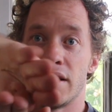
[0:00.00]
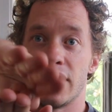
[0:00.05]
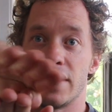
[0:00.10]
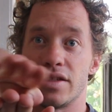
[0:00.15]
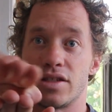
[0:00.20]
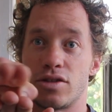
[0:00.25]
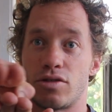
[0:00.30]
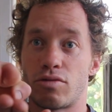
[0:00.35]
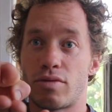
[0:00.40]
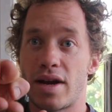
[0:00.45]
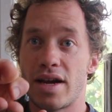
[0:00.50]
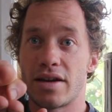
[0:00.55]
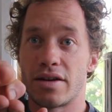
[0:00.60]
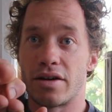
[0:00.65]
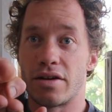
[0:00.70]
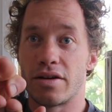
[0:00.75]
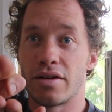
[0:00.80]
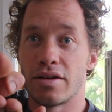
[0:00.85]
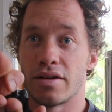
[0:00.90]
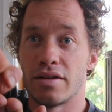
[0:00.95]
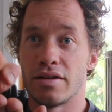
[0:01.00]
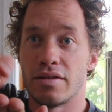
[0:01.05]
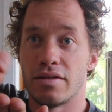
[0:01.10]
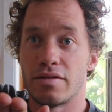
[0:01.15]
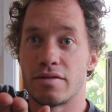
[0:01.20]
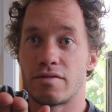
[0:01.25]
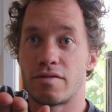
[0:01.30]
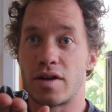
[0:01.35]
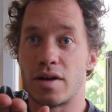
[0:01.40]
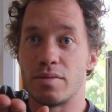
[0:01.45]
is greater
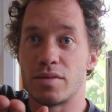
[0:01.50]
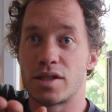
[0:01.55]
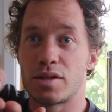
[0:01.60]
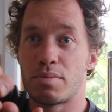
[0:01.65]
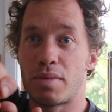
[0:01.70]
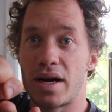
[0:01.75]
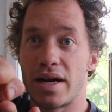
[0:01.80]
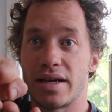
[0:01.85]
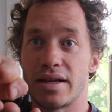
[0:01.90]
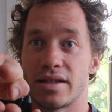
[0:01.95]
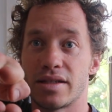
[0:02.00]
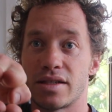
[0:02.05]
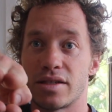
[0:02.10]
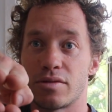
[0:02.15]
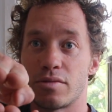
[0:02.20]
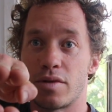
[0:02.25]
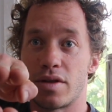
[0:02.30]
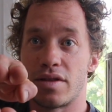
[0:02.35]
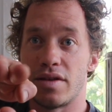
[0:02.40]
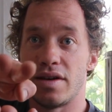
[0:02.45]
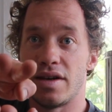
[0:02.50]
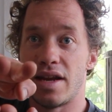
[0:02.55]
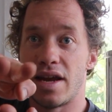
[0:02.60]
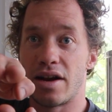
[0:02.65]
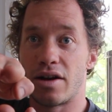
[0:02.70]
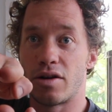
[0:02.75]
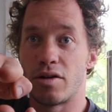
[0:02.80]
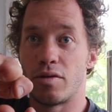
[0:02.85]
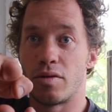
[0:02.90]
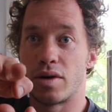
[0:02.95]
from spikes with
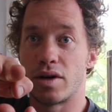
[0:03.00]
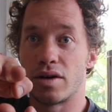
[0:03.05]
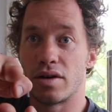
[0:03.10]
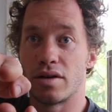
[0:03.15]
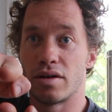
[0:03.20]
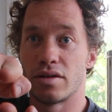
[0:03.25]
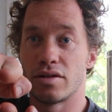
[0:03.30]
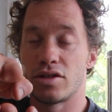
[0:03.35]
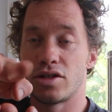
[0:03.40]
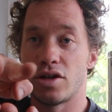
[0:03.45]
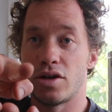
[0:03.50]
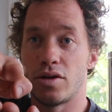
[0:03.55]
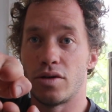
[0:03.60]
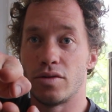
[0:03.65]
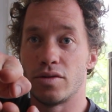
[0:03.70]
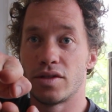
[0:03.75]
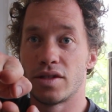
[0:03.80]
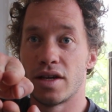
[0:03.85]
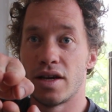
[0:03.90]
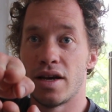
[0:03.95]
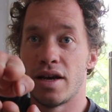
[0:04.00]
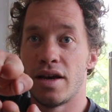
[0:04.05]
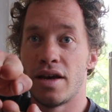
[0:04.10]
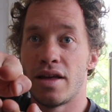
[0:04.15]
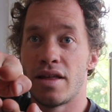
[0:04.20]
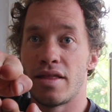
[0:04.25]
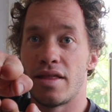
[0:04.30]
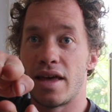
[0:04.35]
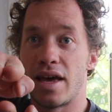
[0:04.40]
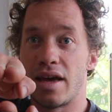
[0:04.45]
narrower toes
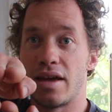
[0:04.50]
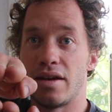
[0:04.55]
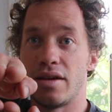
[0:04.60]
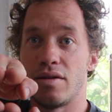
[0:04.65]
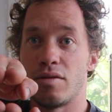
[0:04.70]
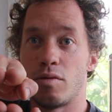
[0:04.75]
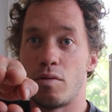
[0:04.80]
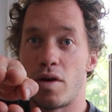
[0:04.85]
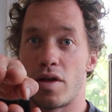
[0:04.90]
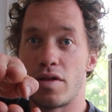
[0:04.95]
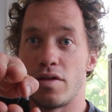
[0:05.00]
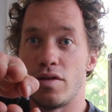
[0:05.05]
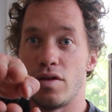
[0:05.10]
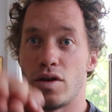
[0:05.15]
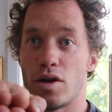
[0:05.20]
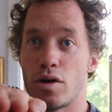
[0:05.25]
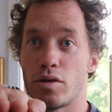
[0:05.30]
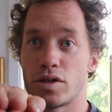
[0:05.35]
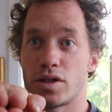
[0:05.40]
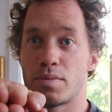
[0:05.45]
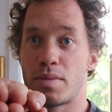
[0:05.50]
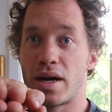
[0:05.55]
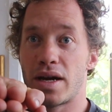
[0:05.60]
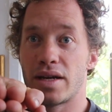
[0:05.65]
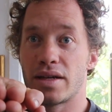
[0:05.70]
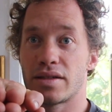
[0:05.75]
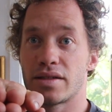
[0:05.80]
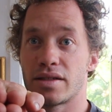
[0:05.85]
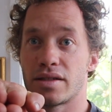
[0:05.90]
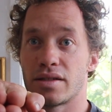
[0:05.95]
than with no
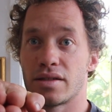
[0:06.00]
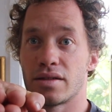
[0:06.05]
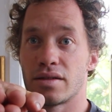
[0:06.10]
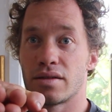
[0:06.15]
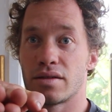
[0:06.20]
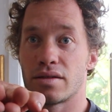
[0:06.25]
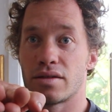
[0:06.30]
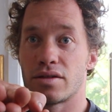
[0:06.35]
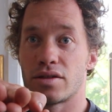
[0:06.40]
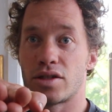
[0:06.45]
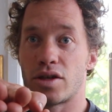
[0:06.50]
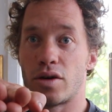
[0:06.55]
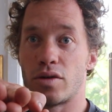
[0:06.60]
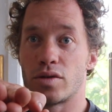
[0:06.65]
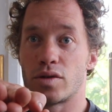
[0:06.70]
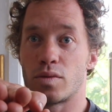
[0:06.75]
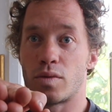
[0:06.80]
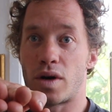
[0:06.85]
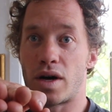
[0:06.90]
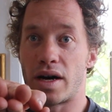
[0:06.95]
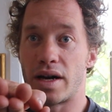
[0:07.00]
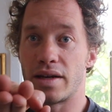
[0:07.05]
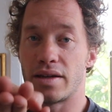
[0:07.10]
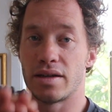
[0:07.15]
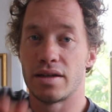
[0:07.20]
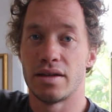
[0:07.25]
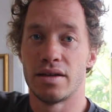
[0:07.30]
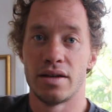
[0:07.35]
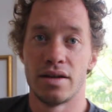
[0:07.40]
spikes, toes wide.